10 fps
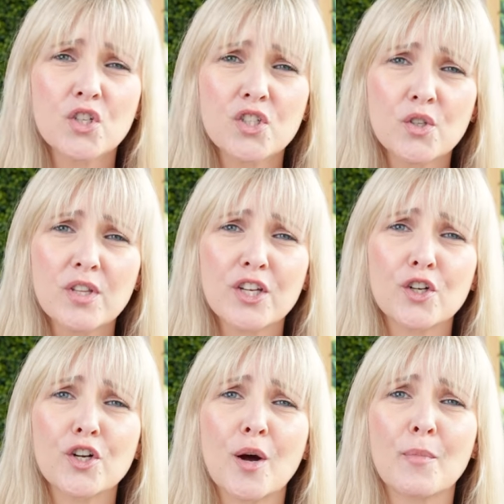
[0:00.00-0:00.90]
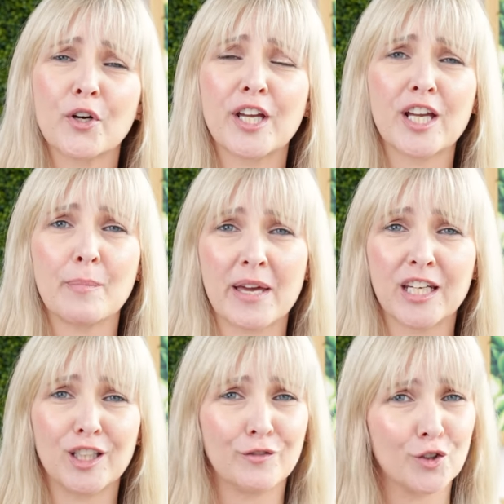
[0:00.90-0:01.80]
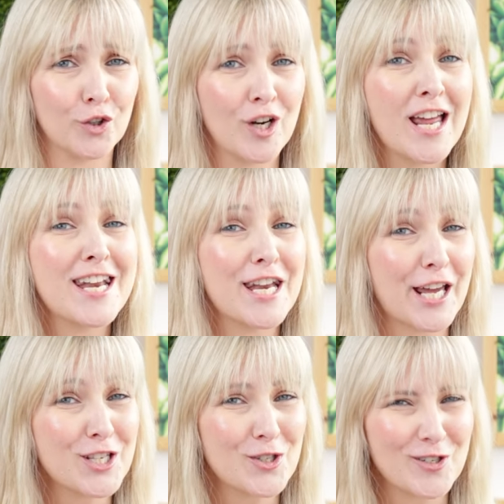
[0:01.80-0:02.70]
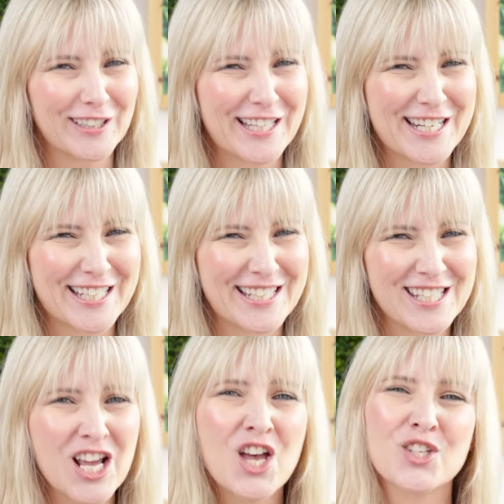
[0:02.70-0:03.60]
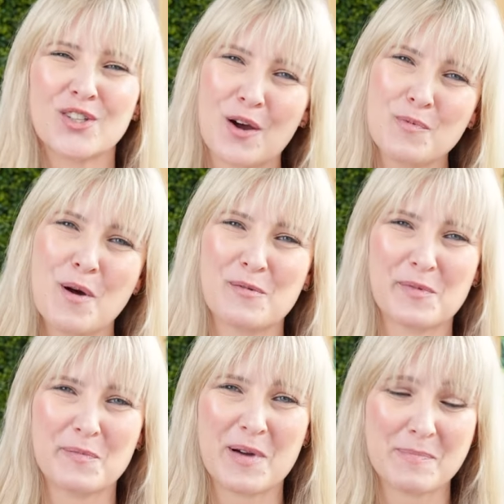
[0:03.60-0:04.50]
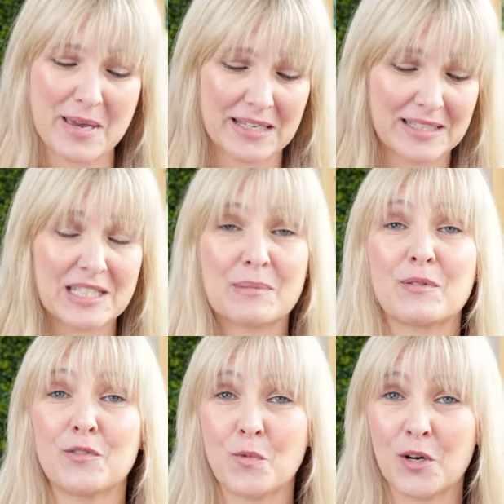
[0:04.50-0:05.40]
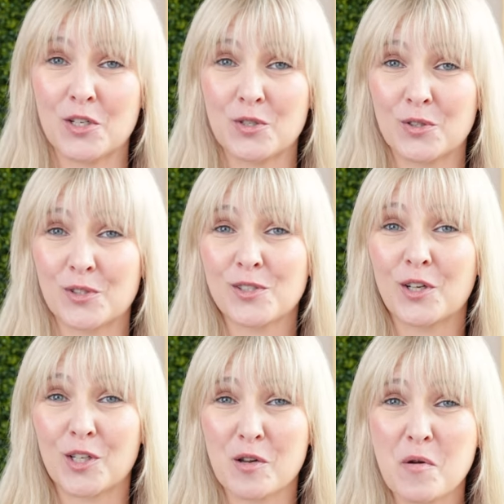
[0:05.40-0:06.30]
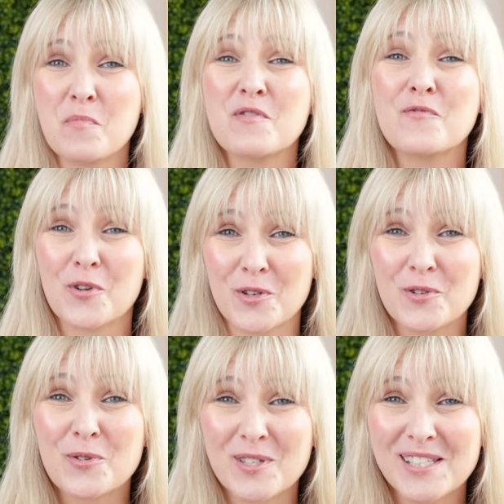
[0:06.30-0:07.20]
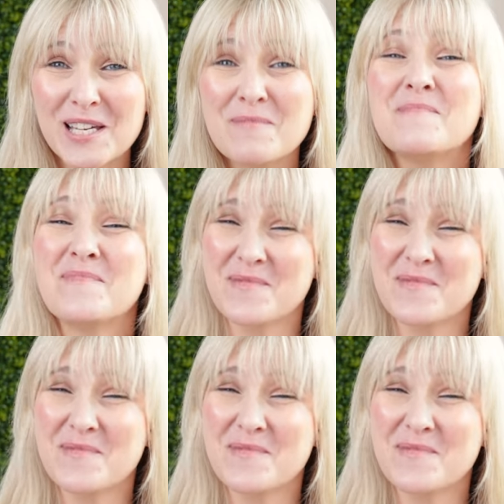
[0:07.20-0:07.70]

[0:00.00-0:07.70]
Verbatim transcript: just so that you're not marking up any of your nicer linens. So that would probably be my biggest tip if you want to do your slugging before you go to sleep.